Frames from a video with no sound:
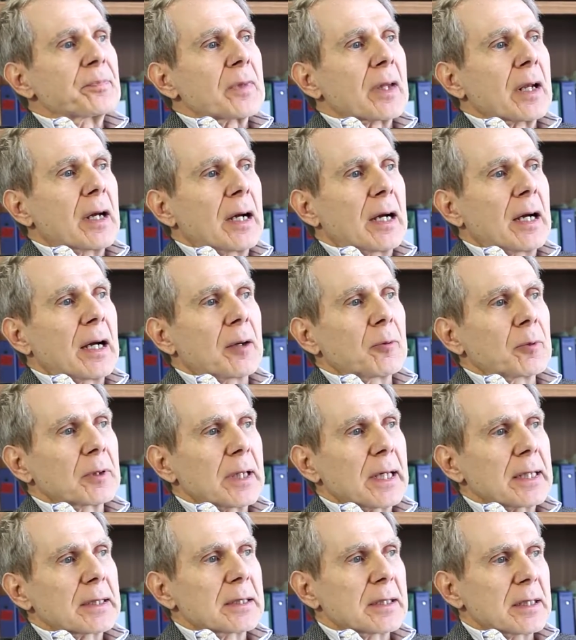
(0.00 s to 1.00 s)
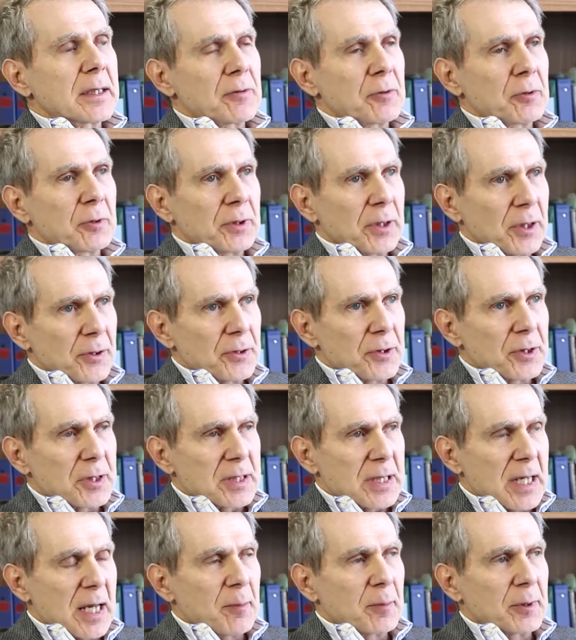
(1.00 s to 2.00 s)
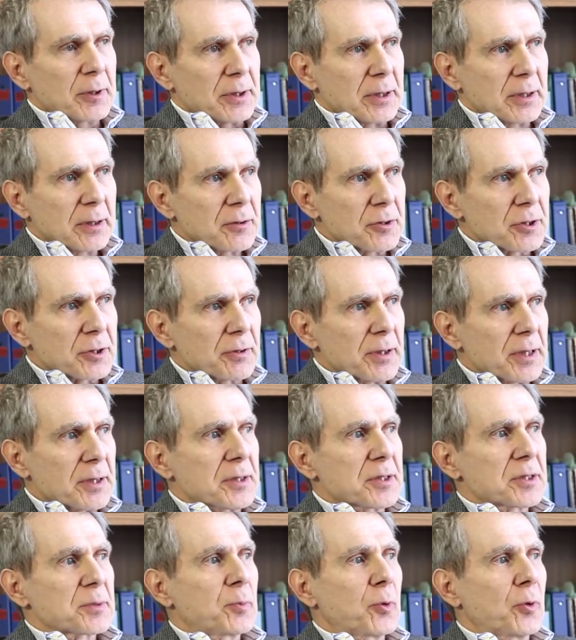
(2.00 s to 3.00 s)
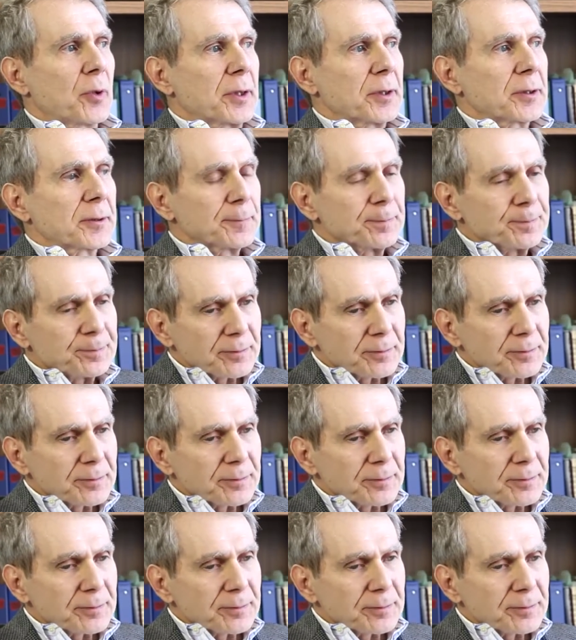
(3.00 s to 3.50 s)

uh, I would like to give you another example to illustrate this point,